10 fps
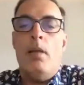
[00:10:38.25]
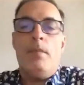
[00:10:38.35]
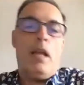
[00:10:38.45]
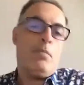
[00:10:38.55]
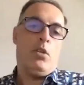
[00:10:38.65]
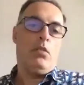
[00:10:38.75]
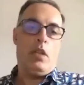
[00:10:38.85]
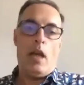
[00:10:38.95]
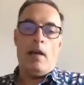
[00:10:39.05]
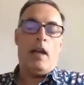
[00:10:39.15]
absolutely.
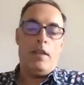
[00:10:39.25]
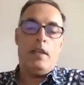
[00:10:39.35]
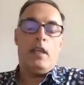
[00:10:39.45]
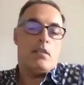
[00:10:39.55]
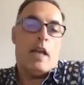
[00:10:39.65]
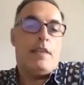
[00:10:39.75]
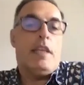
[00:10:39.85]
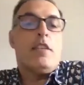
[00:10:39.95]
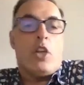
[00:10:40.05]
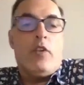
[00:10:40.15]
I think
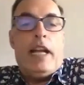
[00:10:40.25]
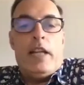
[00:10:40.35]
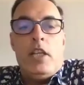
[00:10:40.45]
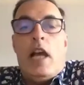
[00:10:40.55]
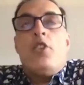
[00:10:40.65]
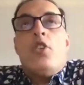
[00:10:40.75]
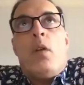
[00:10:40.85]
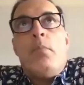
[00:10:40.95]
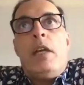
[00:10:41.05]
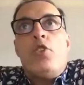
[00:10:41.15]
it's a great idea. I just
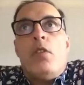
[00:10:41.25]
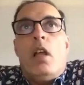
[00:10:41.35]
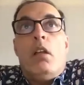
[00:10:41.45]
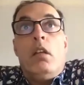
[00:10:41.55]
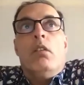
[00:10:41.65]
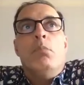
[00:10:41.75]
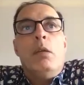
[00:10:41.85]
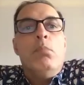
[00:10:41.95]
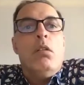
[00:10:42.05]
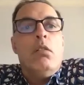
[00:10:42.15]
want to make sure that, you know,
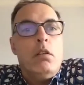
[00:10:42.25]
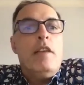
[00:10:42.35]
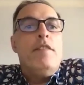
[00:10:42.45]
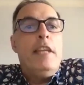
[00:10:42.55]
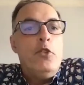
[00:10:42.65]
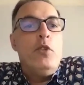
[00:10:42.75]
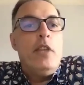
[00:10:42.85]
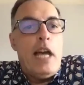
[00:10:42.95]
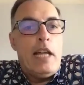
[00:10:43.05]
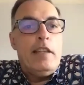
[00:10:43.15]
people, if they do
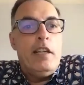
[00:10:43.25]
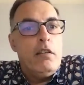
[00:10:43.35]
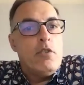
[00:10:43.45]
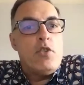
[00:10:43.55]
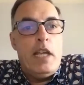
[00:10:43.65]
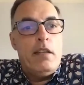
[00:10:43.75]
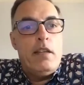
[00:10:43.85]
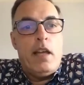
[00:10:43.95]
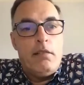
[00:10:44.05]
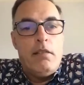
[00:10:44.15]
that, they understand
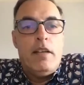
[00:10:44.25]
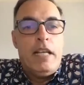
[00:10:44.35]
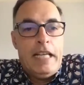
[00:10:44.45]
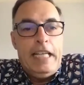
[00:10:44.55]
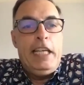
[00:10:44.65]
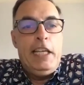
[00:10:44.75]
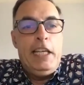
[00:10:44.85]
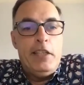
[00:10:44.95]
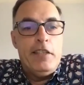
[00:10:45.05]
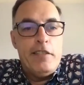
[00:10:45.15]
that it
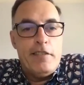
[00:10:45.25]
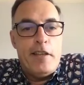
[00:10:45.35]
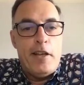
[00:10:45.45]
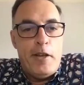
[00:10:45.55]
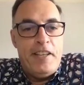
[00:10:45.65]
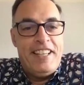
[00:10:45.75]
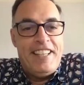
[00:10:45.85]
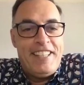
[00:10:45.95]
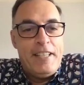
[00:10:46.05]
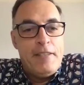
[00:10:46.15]
is,
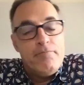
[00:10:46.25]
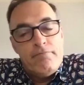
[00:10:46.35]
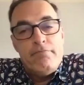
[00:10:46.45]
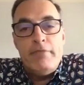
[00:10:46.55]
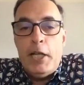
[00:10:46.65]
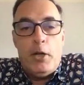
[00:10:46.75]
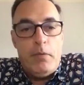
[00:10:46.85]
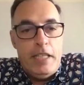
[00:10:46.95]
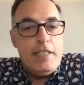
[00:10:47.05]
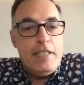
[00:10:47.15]
you know,
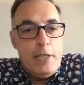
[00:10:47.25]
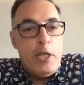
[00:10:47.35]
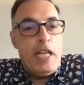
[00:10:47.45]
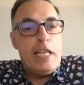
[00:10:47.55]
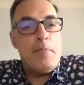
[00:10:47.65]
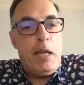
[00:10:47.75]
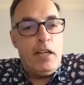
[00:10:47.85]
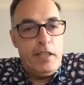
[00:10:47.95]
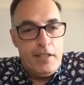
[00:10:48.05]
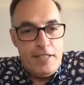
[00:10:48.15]
it's an
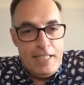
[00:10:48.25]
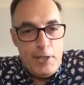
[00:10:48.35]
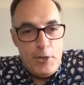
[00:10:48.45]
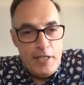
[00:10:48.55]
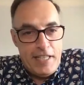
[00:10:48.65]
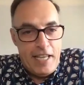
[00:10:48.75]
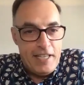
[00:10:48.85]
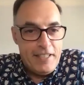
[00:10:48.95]
experience. Let's just say.